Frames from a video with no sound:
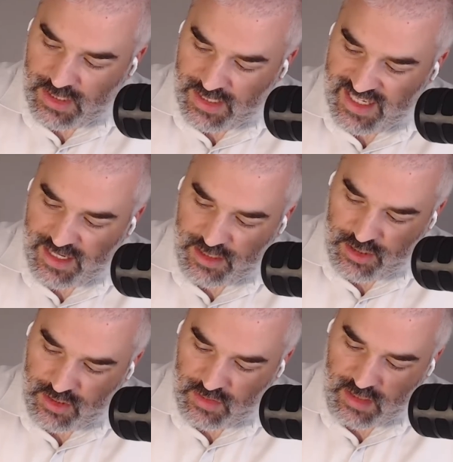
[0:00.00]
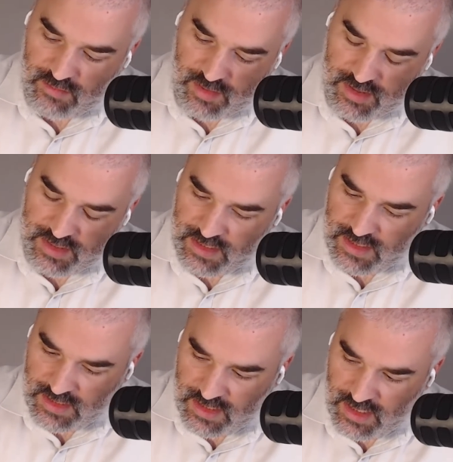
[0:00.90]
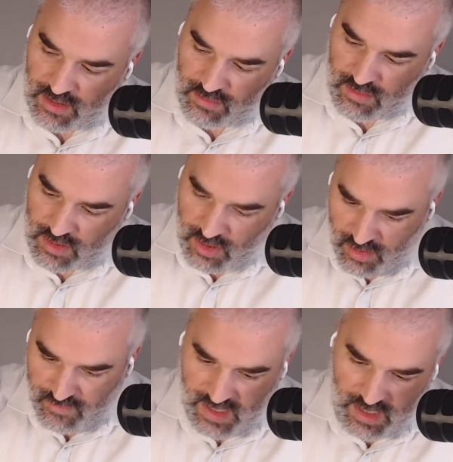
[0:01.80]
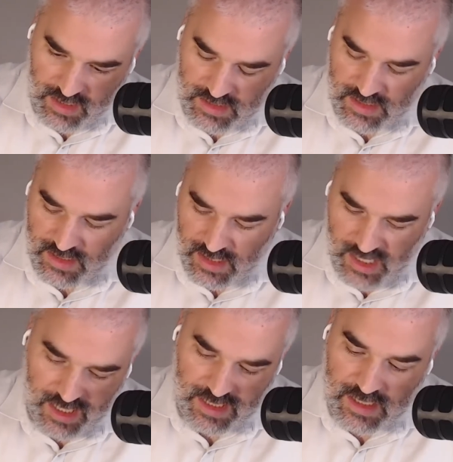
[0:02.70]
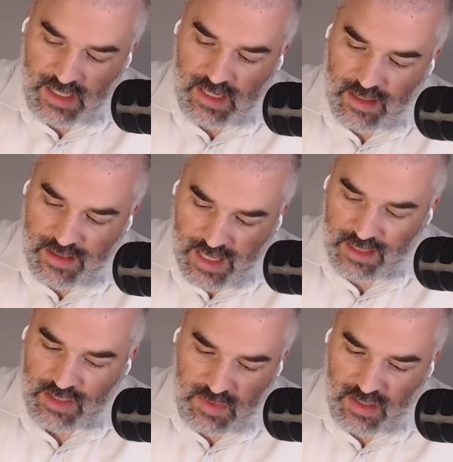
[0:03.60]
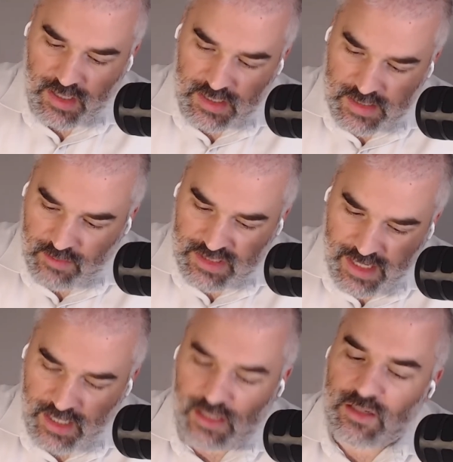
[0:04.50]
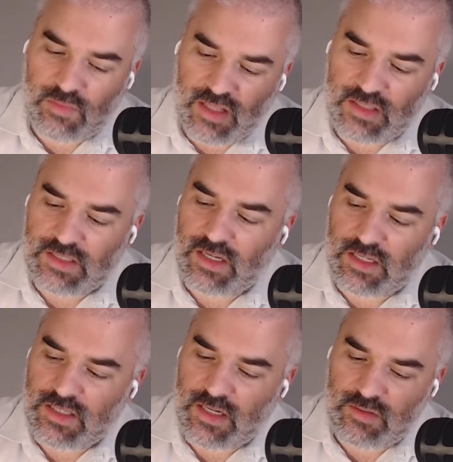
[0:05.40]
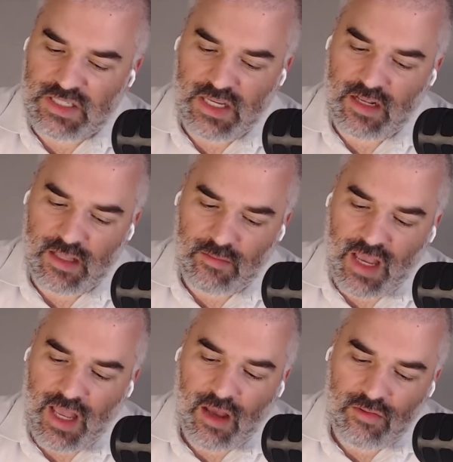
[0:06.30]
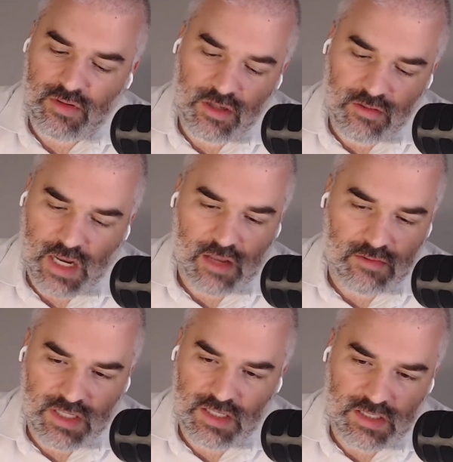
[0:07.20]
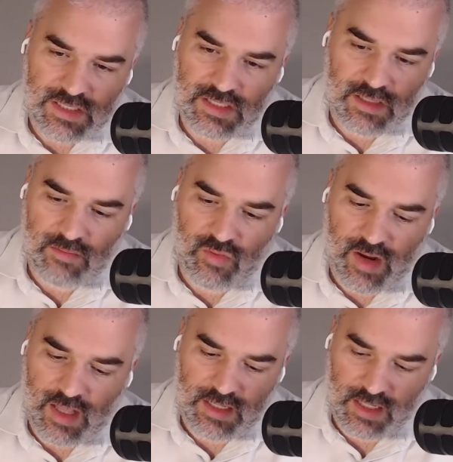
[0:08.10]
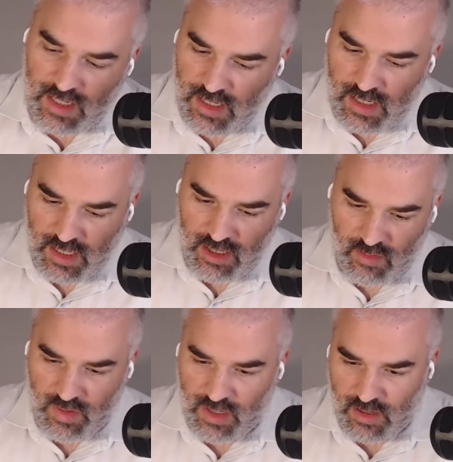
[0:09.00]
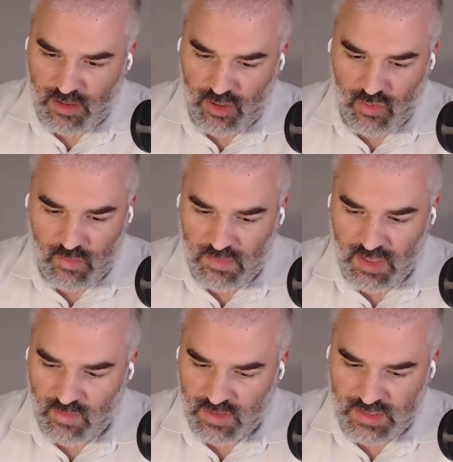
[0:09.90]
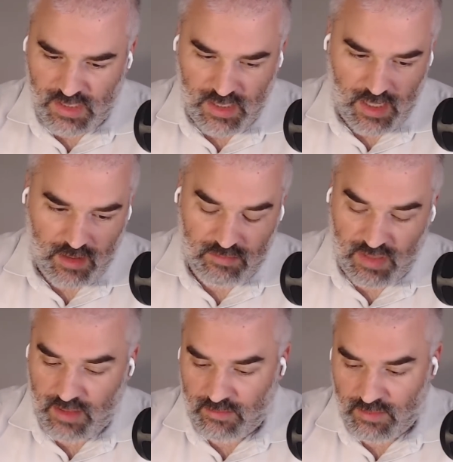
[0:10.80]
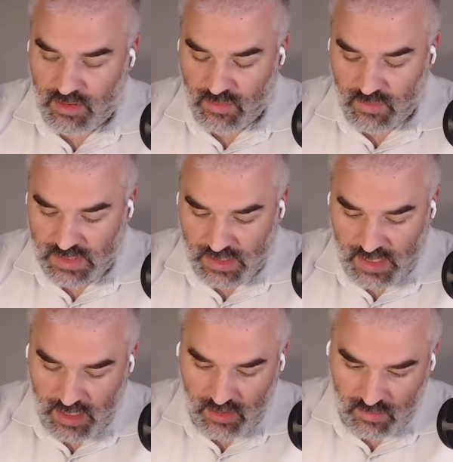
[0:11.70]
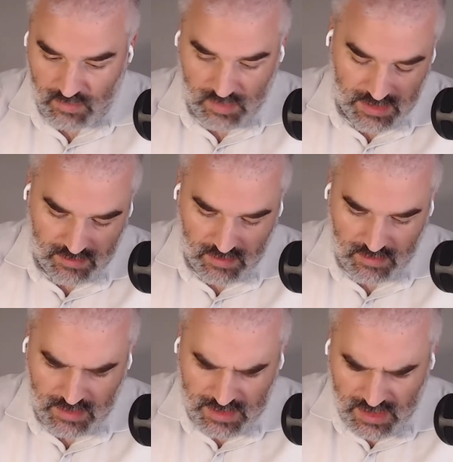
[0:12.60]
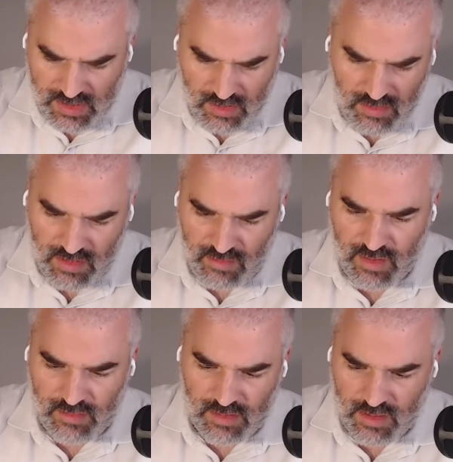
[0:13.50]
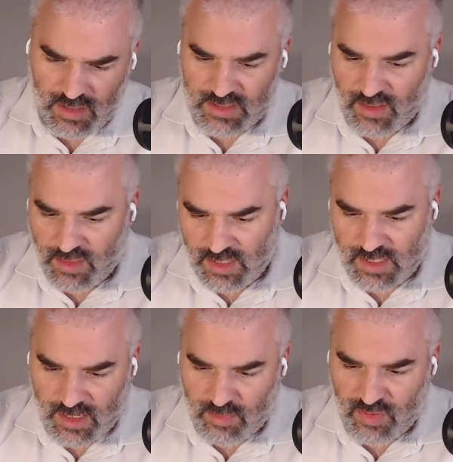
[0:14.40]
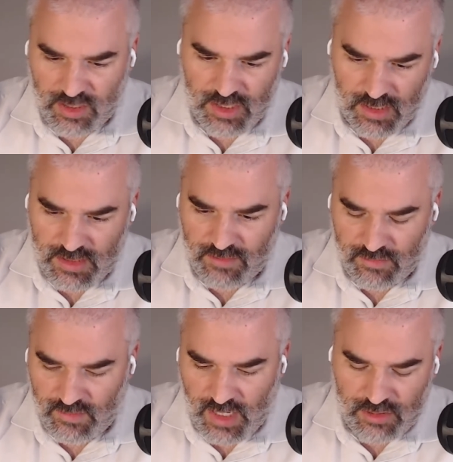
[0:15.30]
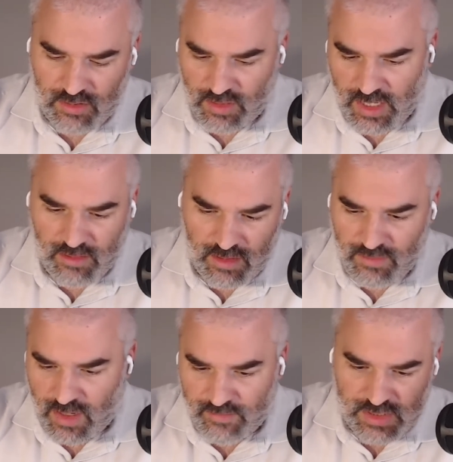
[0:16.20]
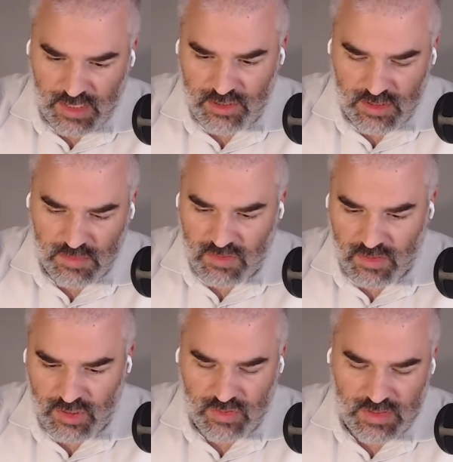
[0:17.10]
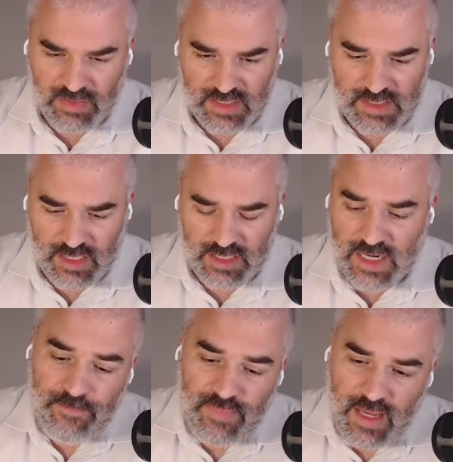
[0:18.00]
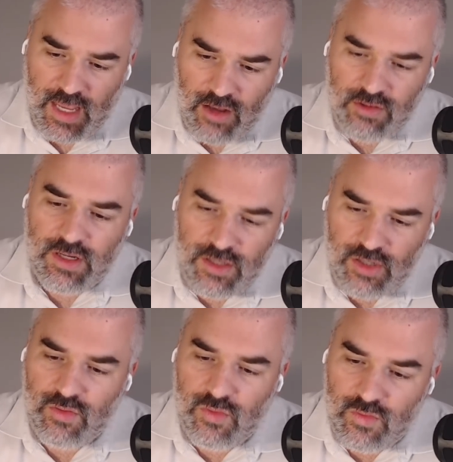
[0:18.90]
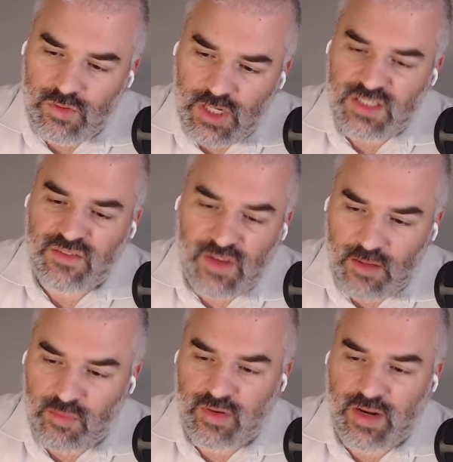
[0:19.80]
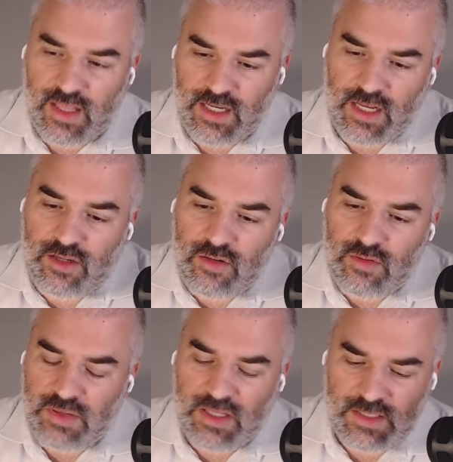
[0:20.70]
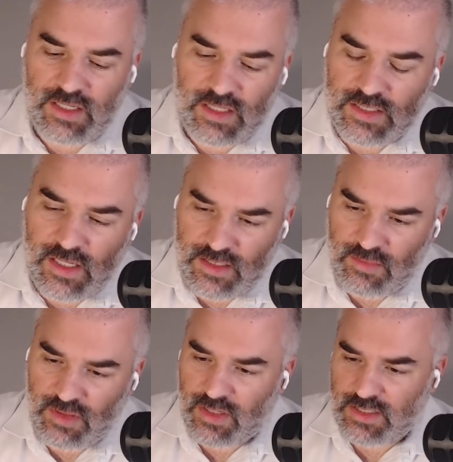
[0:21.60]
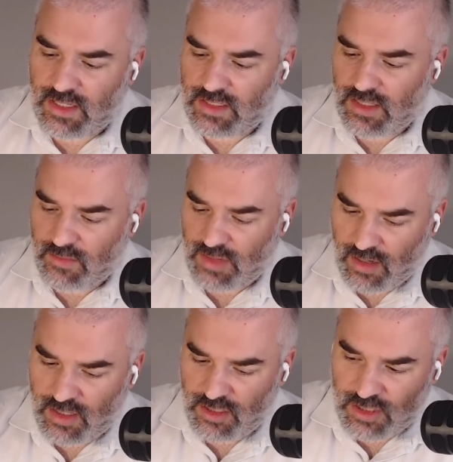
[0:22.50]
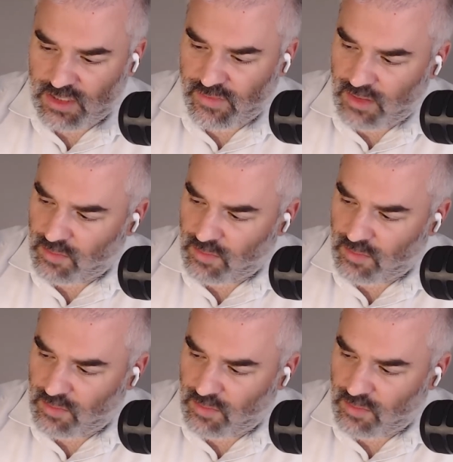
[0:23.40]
to catch suicide bombers as they sneak through the dark valleys in the night. That experience, I would take it to Palestinians and I would say to them, how do you countenance this immorality? Here we are, you, me, we're sitting. I was a guy who was, as a student, involved in all kinds of think tank projects of national narrative conversations between Jews and Palestinians. How can you justify the morality? And you know what Palestinians said to me when I said to them, how can you justify the